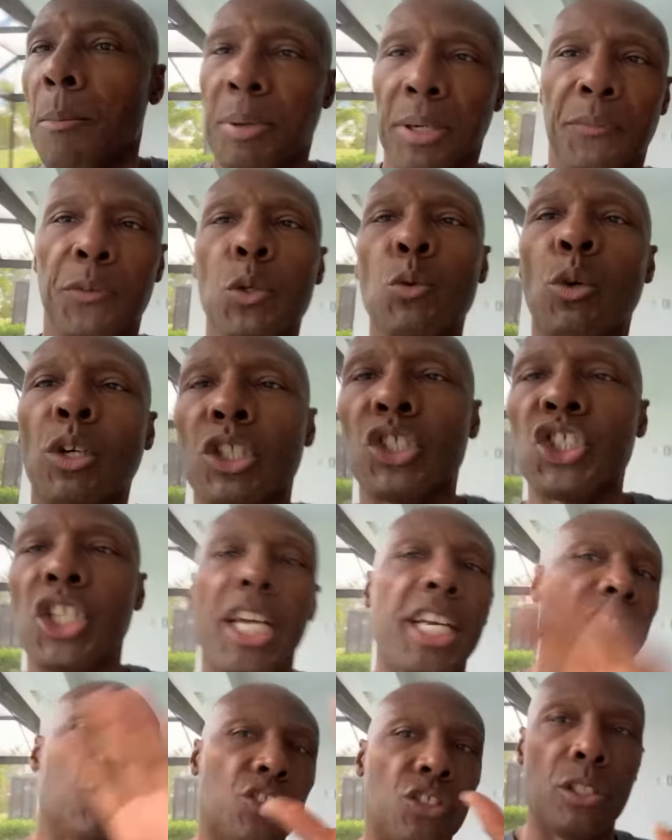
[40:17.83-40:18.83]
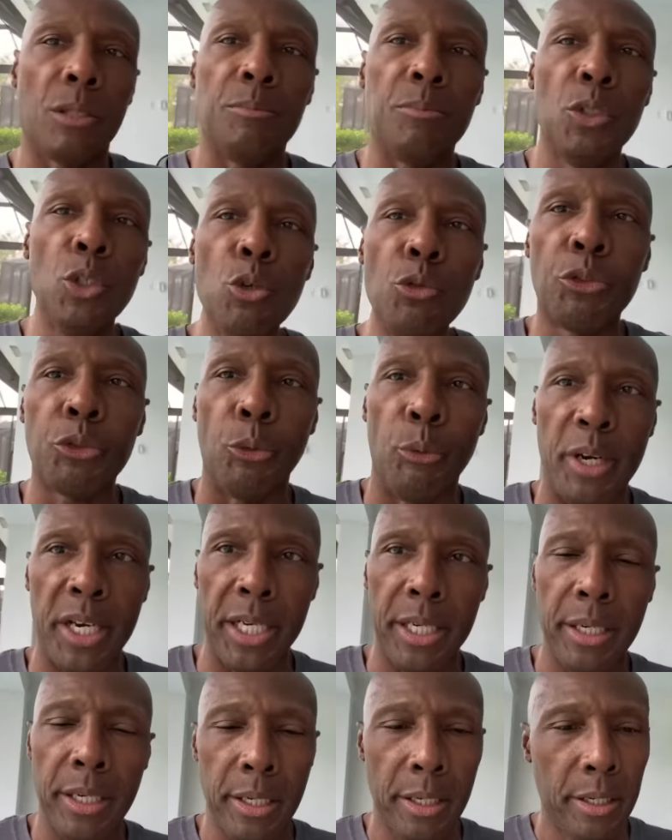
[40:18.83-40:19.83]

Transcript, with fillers: But if you want to change to them new three,